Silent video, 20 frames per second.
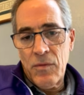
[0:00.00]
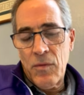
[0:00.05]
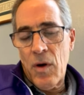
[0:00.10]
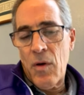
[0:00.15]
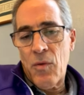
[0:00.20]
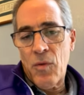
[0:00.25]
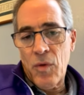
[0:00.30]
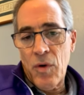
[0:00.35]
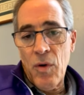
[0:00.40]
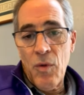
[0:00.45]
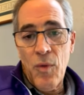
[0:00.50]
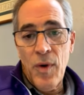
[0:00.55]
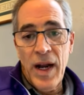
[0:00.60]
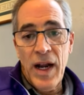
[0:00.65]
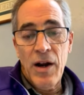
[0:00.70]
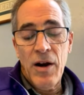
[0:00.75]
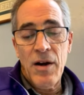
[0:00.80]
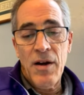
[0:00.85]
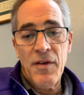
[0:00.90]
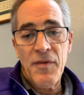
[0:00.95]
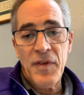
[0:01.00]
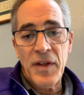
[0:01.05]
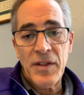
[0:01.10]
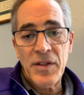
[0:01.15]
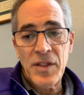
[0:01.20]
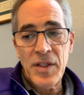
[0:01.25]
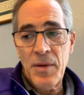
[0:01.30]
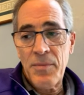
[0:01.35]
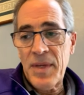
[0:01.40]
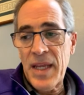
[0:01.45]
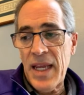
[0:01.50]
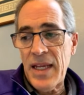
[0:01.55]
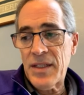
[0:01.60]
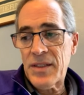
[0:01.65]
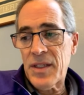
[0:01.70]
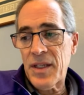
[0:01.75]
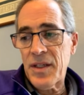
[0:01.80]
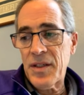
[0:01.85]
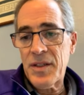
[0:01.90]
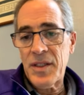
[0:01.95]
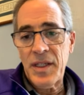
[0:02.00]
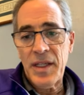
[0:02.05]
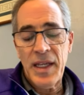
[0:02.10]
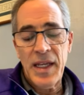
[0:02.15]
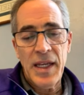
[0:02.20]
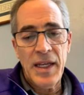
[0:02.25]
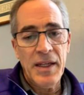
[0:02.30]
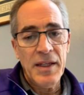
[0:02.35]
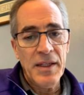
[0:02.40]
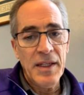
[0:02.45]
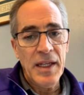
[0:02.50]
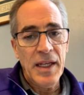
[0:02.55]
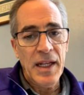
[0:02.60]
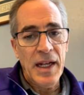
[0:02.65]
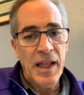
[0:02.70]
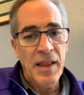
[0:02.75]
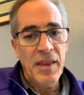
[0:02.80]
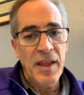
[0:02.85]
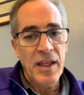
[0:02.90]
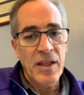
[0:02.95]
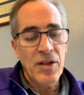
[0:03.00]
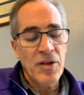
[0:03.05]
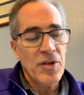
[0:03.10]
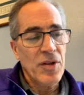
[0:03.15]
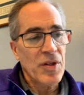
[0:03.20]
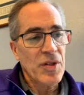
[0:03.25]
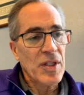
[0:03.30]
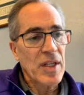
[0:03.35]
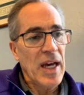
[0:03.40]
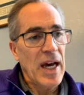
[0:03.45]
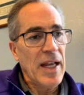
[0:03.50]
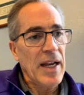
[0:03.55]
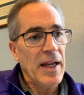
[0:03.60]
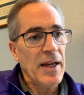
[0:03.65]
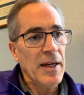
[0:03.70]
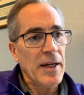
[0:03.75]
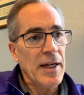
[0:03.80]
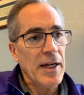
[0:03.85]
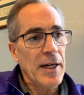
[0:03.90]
what we're aware of in some cases. And I think you just gotta,